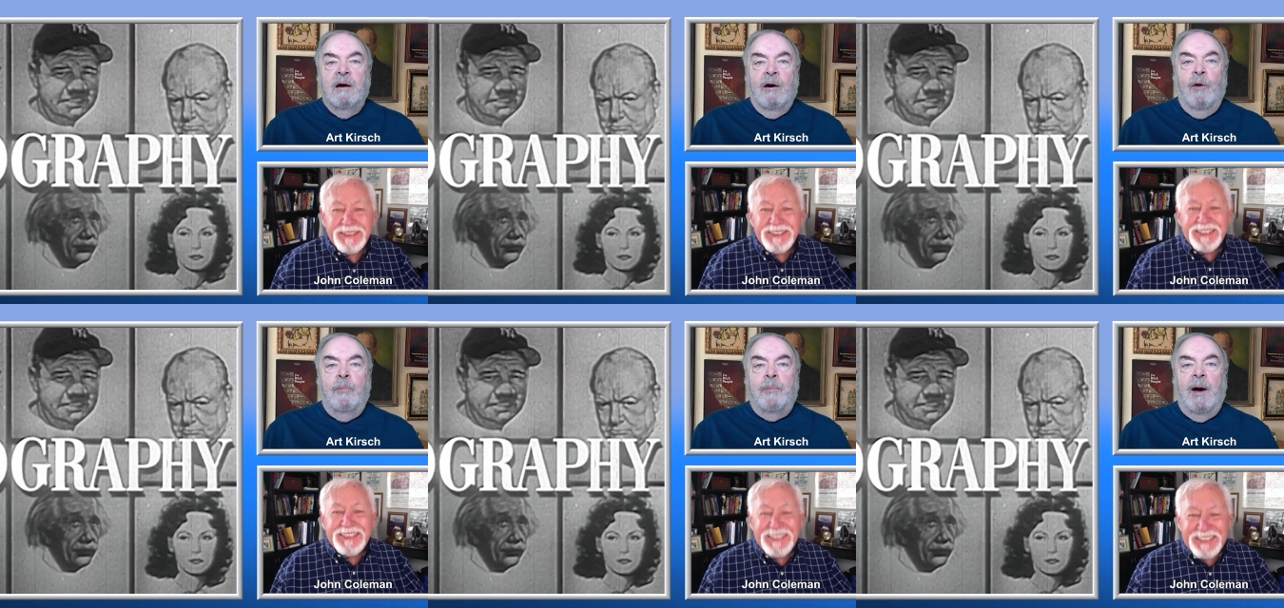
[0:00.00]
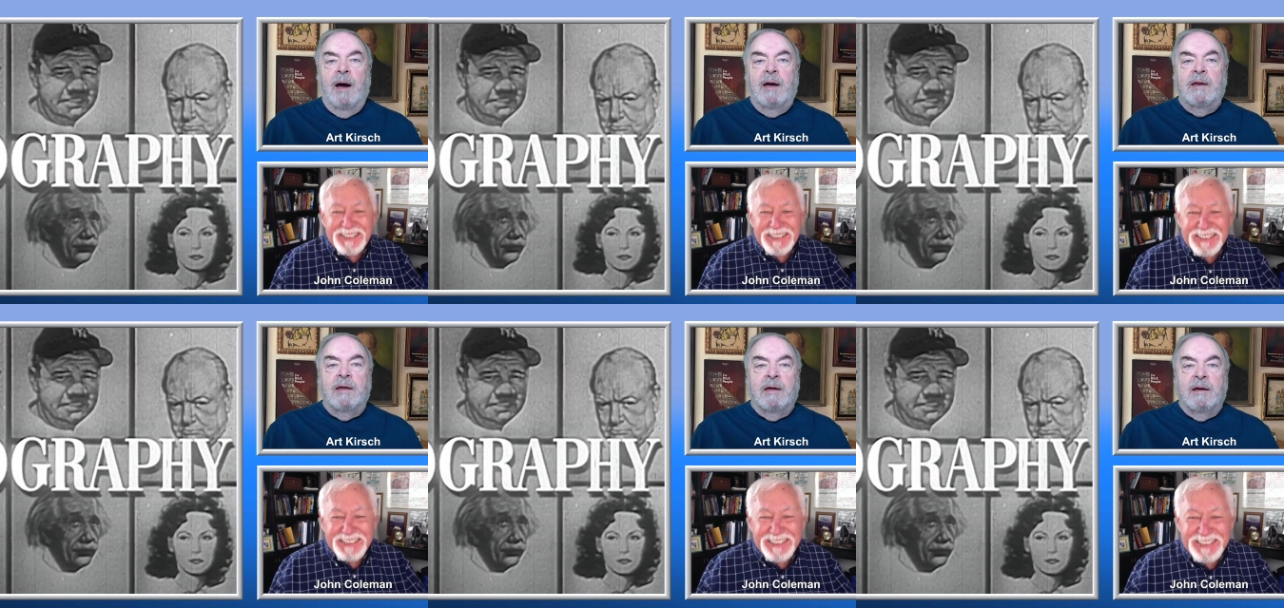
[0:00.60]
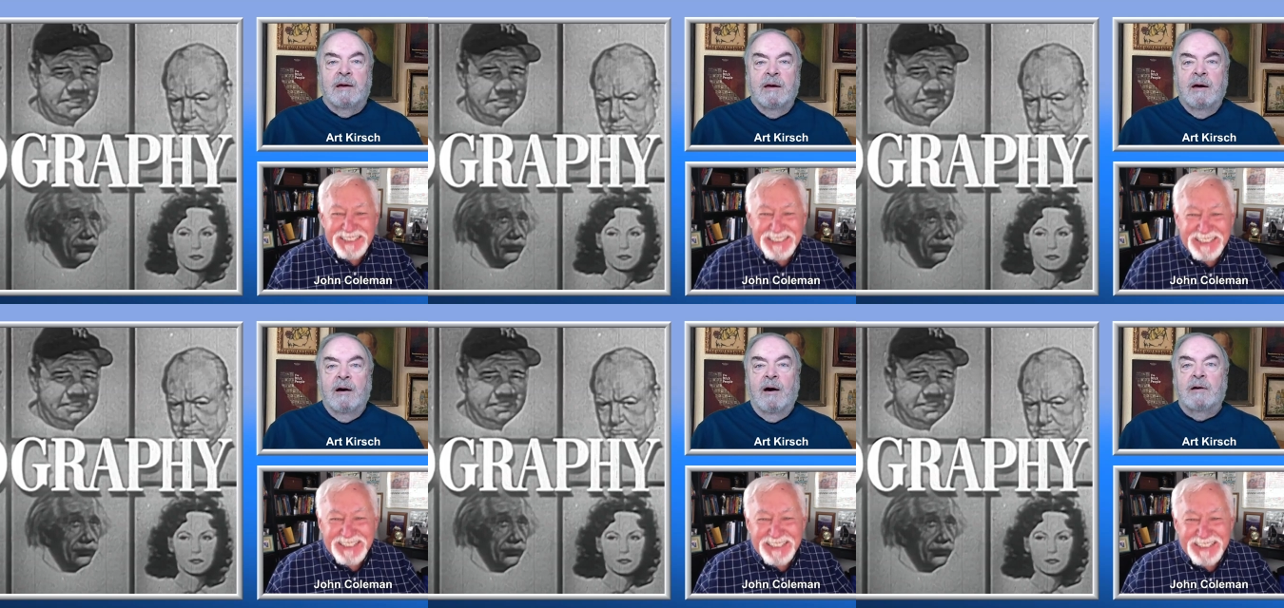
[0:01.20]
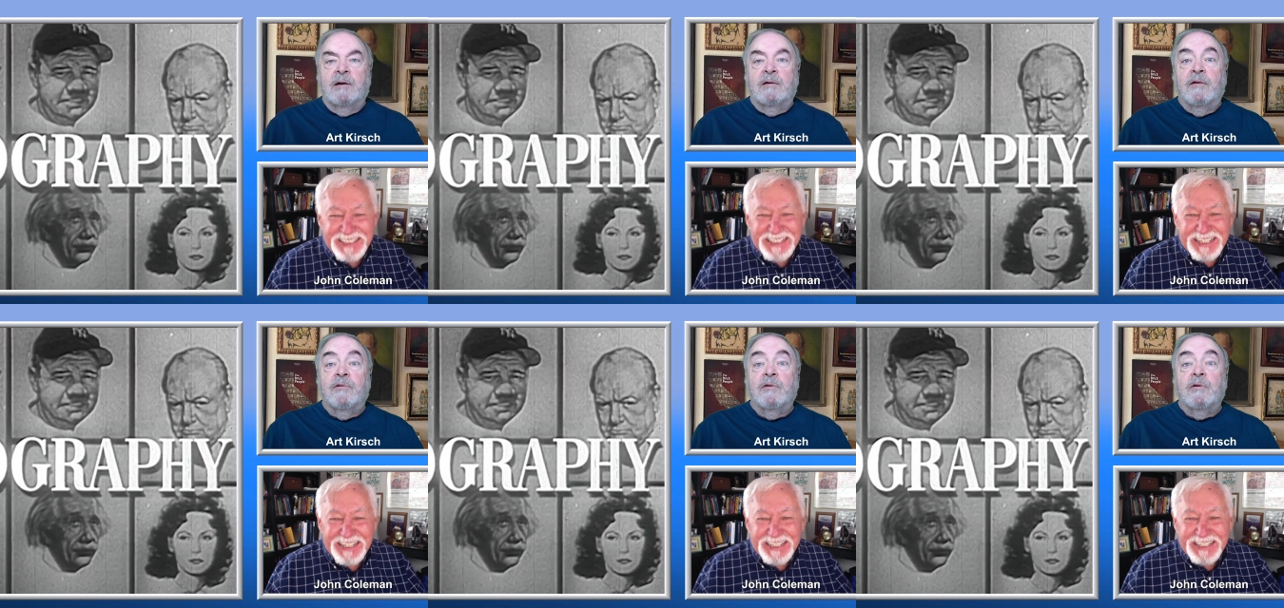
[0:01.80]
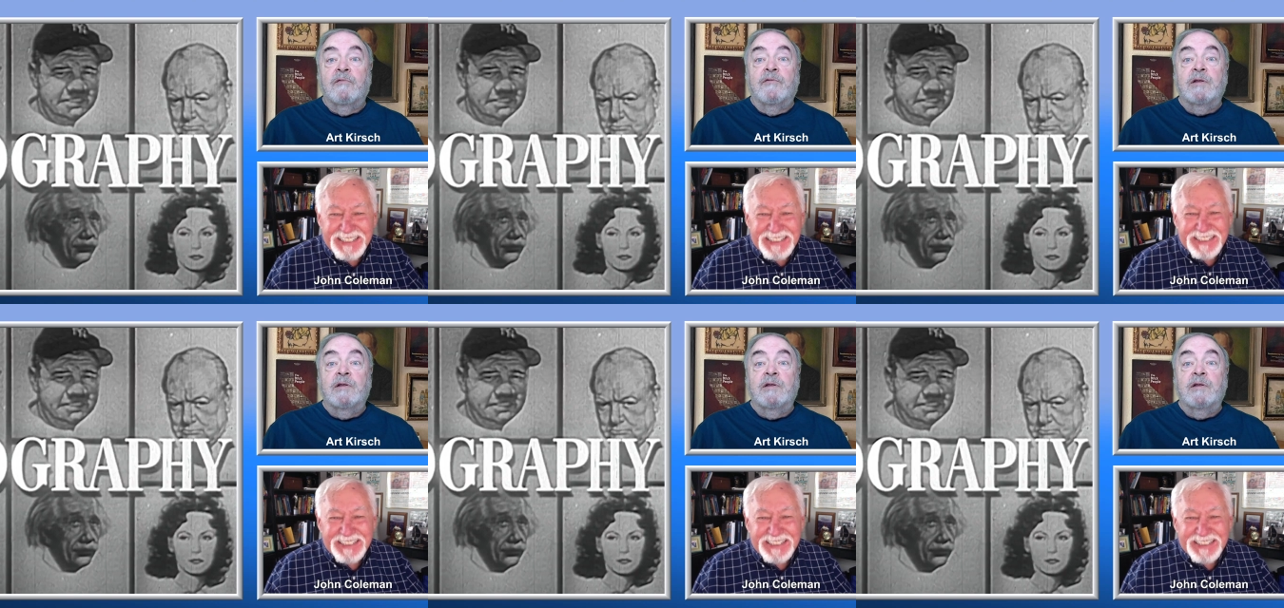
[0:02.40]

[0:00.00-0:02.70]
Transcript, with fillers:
Speaker 1: opining on another